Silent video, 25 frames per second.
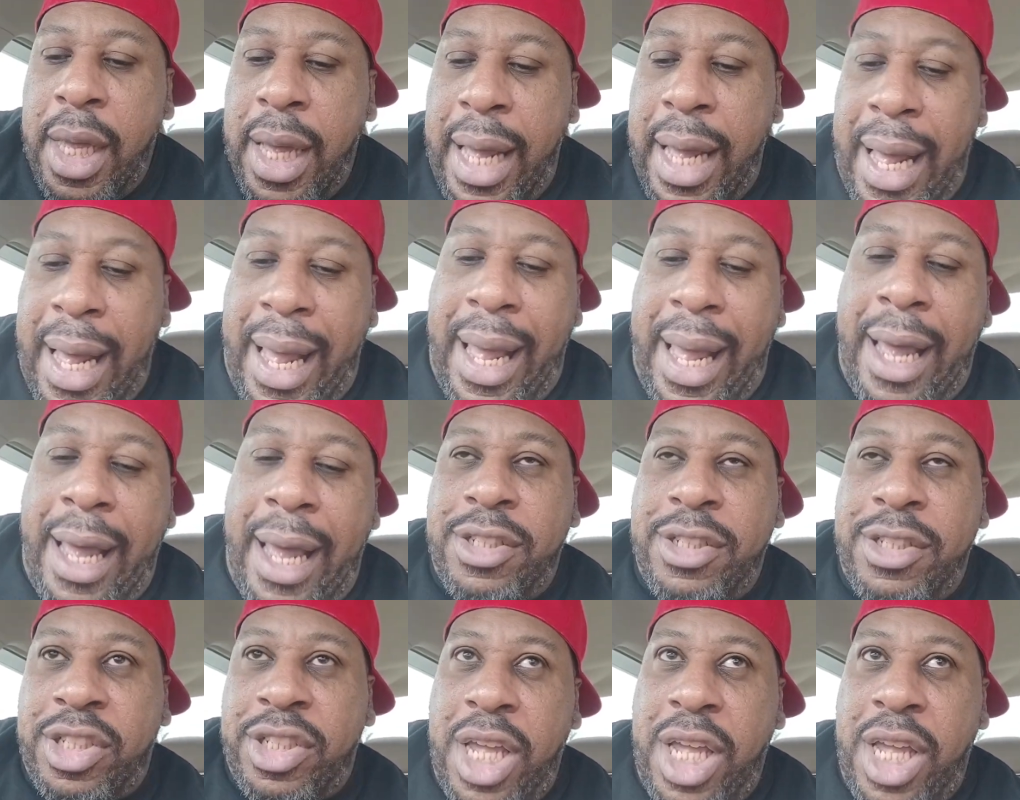I
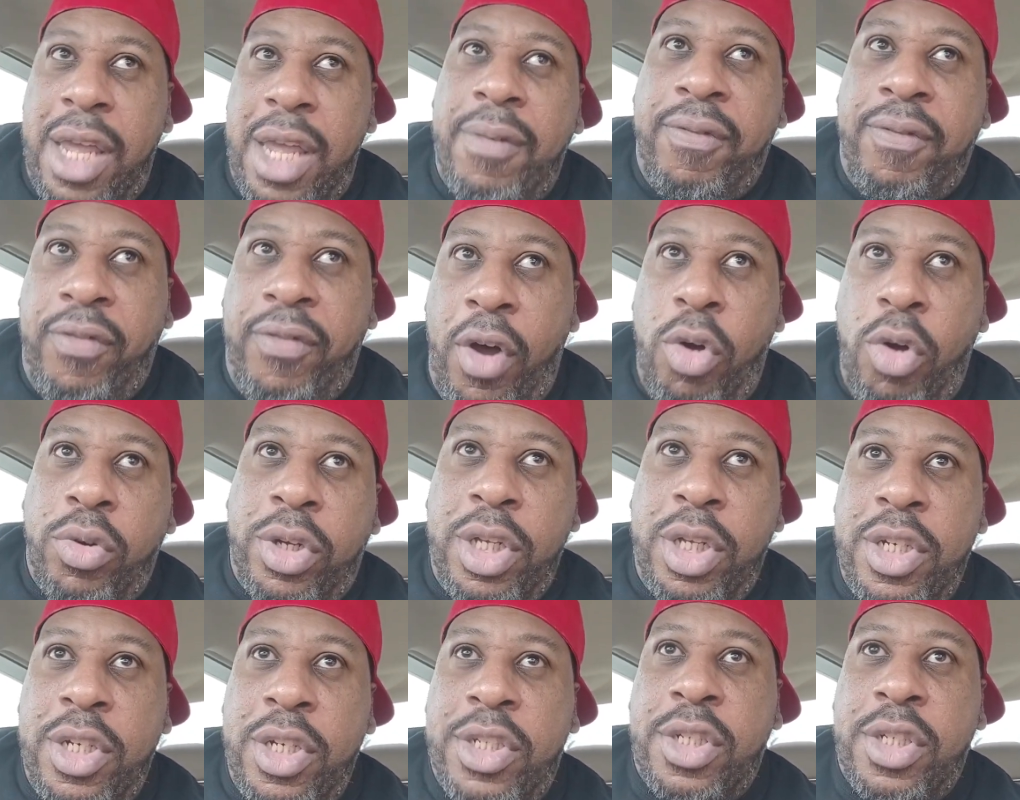stay
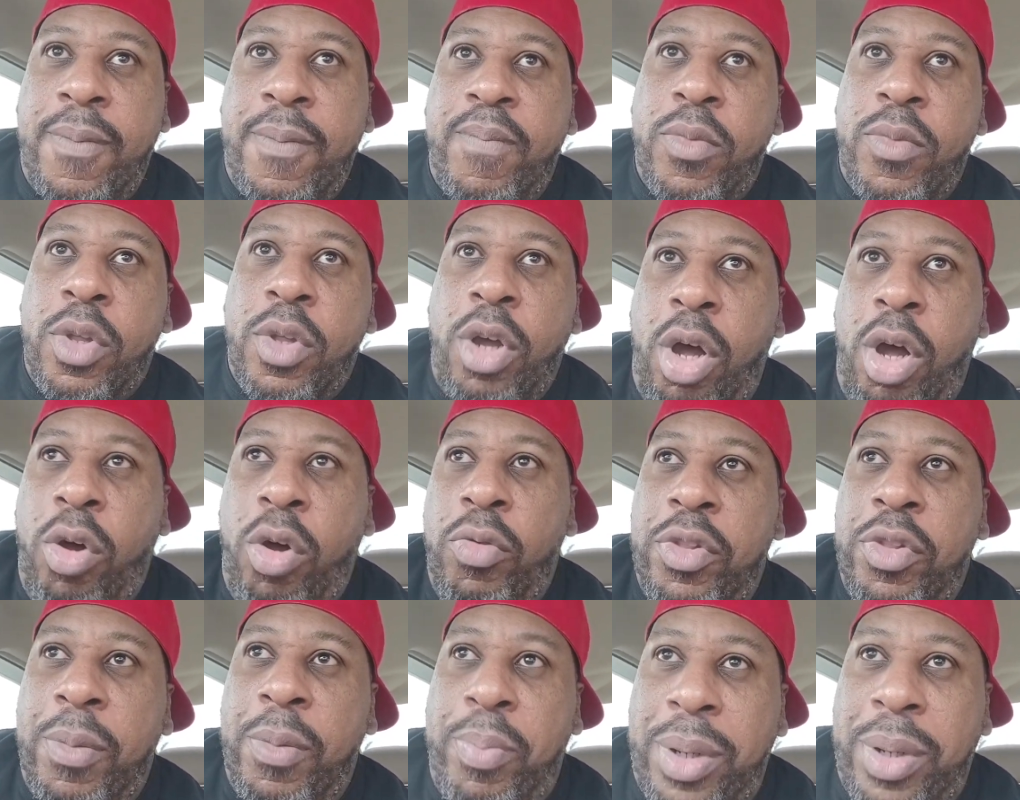focused
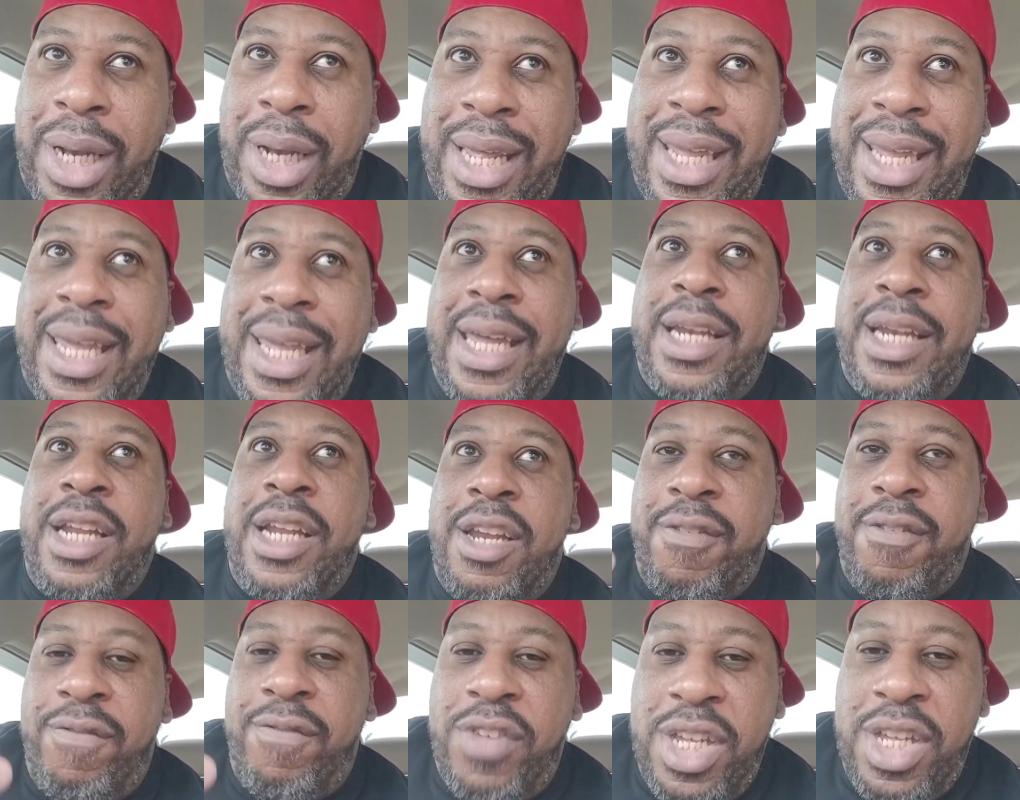on the plan and
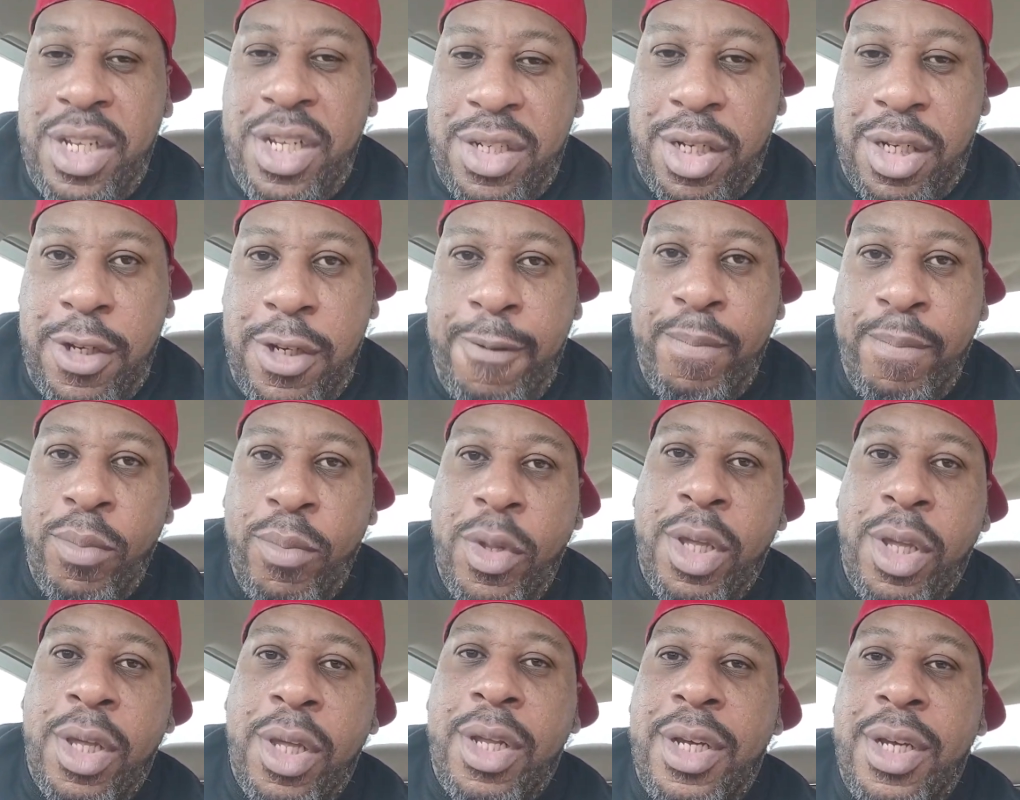the vision
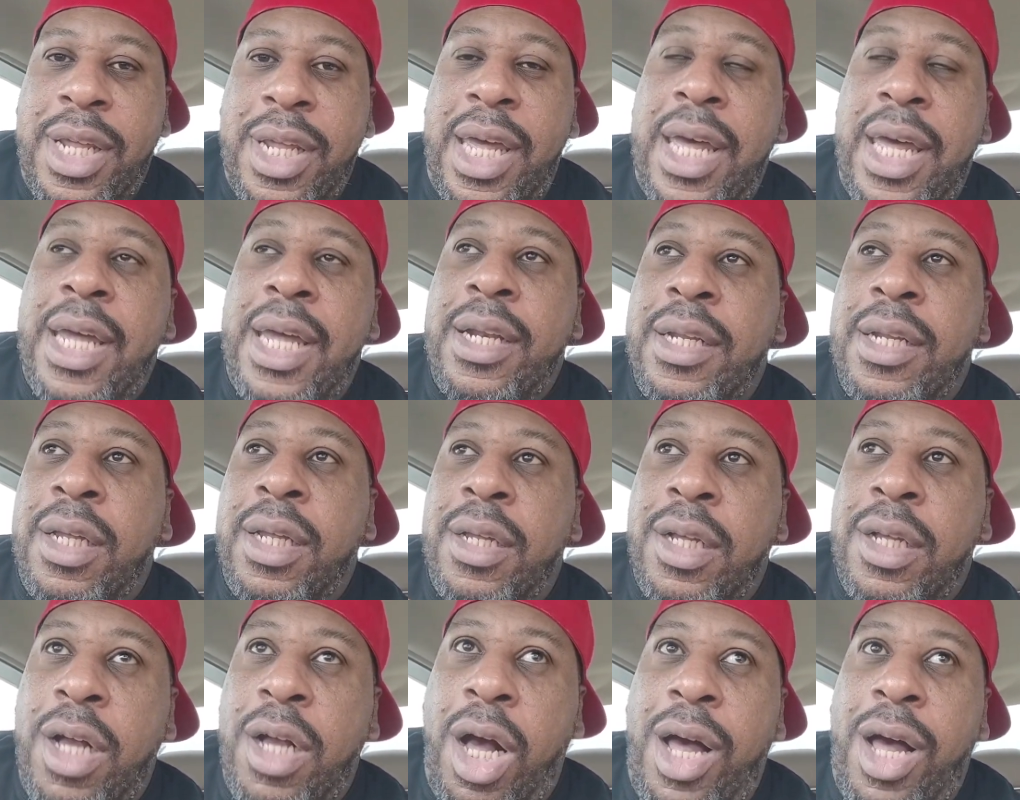that
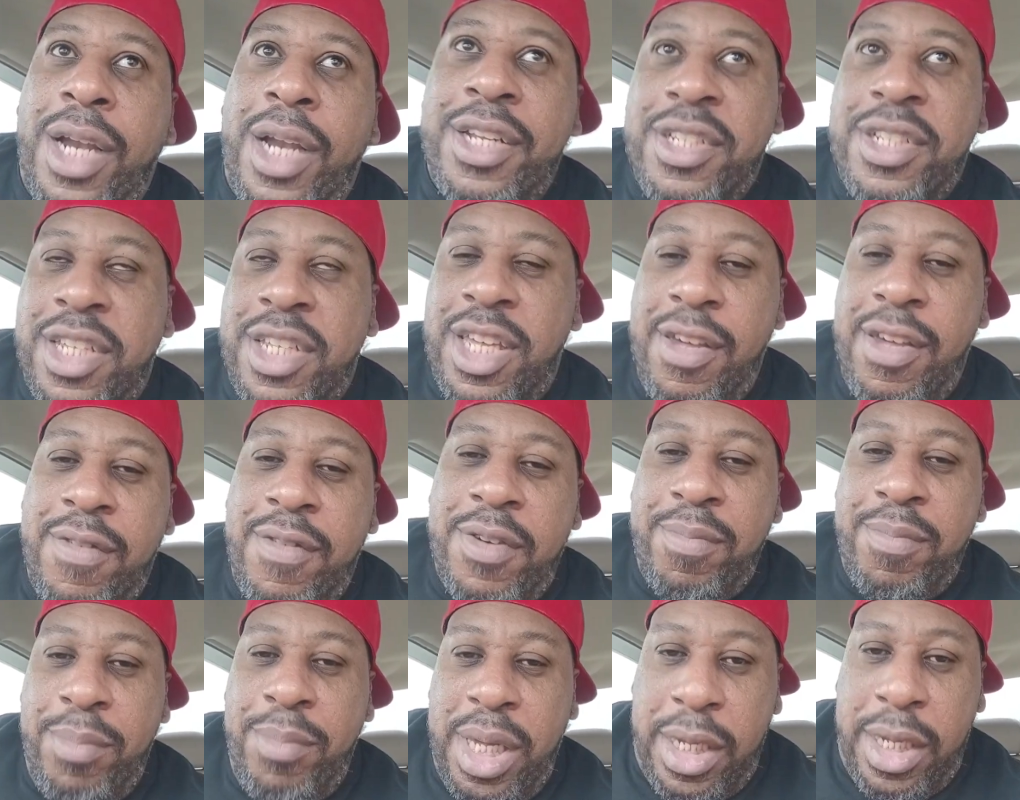God has
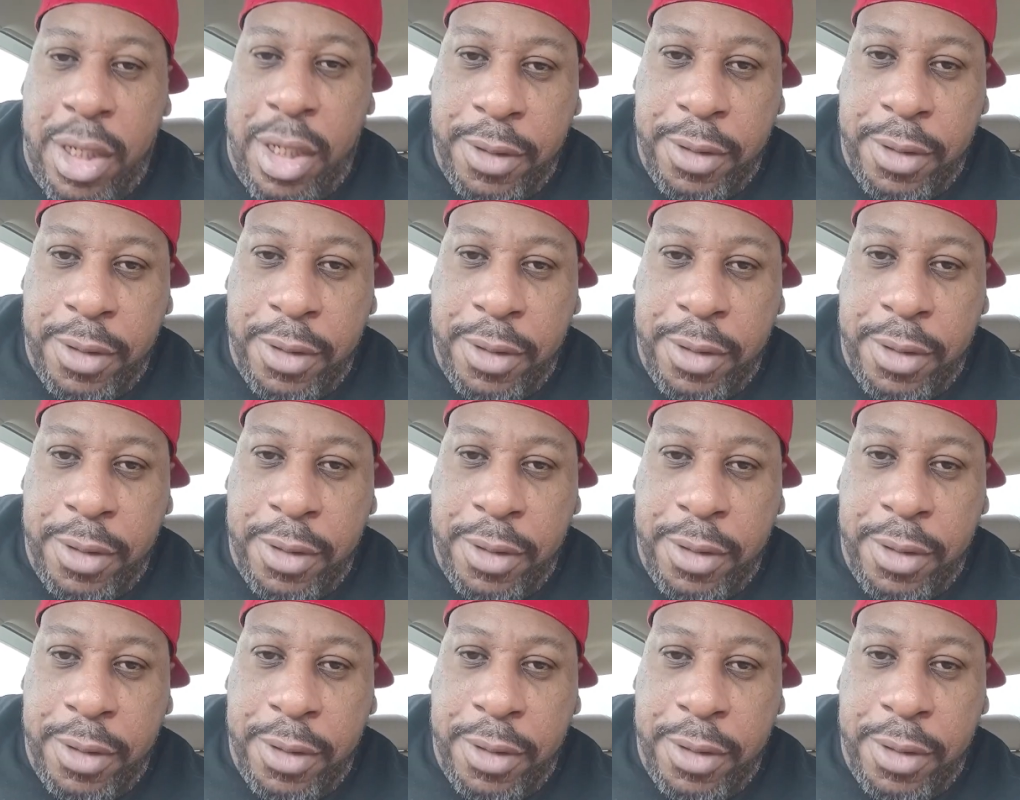given me.